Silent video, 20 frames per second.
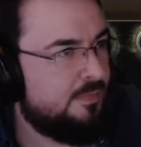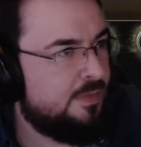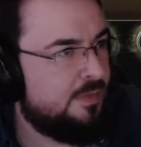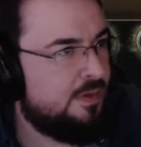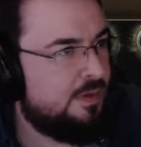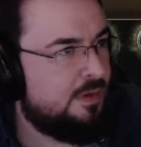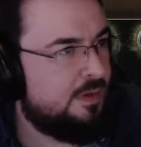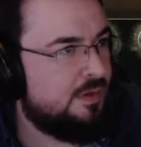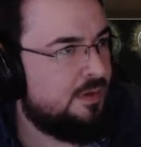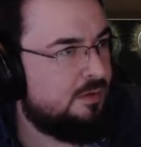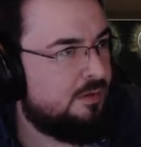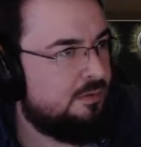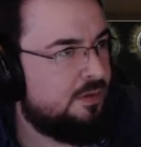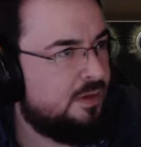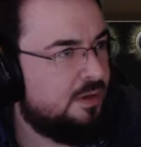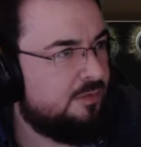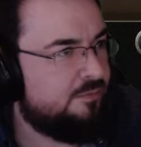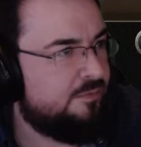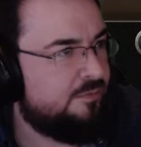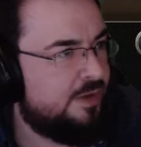I'll get
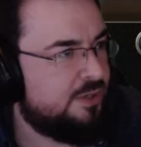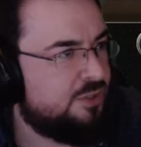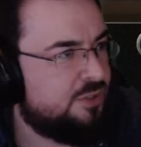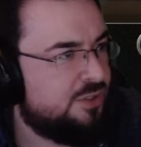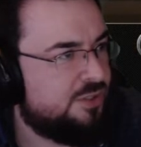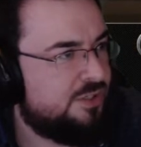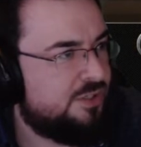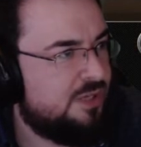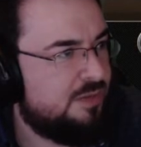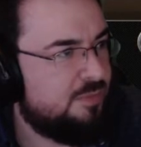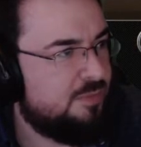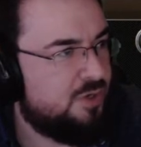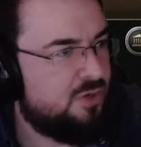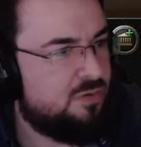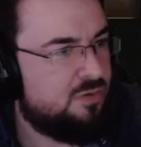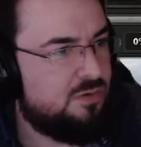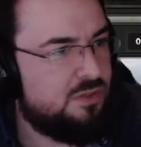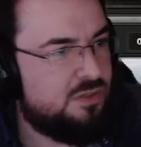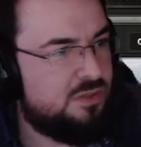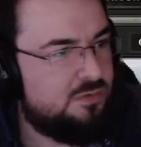a fascist
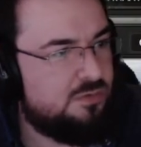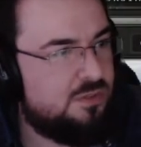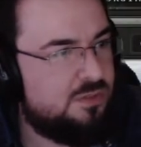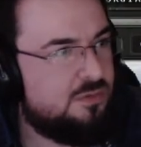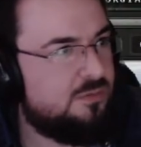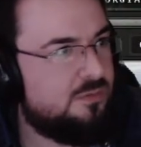demagogue as well.